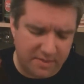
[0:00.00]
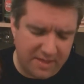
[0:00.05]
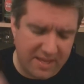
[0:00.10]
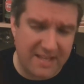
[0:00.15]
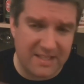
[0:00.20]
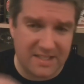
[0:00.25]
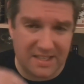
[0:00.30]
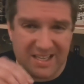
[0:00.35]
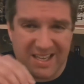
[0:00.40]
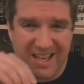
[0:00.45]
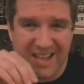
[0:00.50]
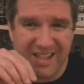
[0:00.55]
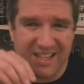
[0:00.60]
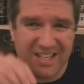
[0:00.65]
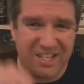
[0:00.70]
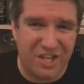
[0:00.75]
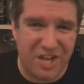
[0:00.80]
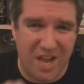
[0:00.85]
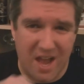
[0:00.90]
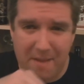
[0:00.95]
This, you get the
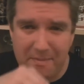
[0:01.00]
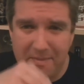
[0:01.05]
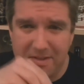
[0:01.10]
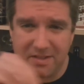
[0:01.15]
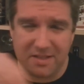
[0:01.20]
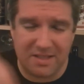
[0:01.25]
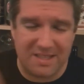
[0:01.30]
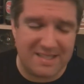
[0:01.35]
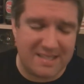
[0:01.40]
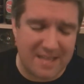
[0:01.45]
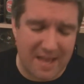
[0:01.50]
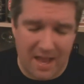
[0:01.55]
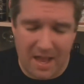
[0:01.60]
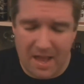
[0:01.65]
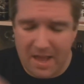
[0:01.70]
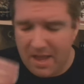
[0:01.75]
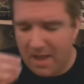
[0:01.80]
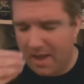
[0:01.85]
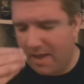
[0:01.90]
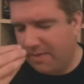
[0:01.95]
sharpness and the tat
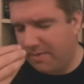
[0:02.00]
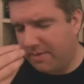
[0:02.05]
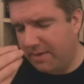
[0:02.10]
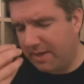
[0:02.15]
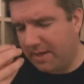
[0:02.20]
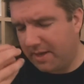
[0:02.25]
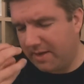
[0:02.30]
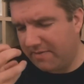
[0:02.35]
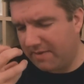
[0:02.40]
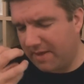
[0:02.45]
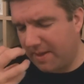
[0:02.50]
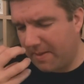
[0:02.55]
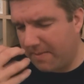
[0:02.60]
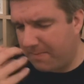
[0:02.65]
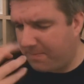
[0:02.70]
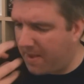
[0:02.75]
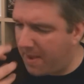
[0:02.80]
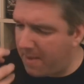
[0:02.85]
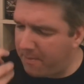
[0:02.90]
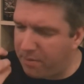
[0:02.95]
and the kind of
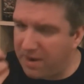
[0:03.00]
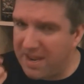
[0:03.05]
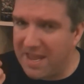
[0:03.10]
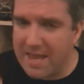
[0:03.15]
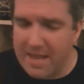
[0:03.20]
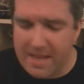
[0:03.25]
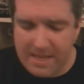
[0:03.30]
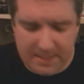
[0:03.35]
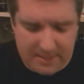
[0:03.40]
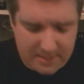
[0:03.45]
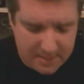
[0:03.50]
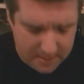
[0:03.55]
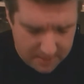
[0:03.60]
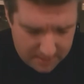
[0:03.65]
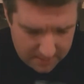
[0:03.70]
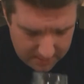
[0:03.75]
like peppery heat.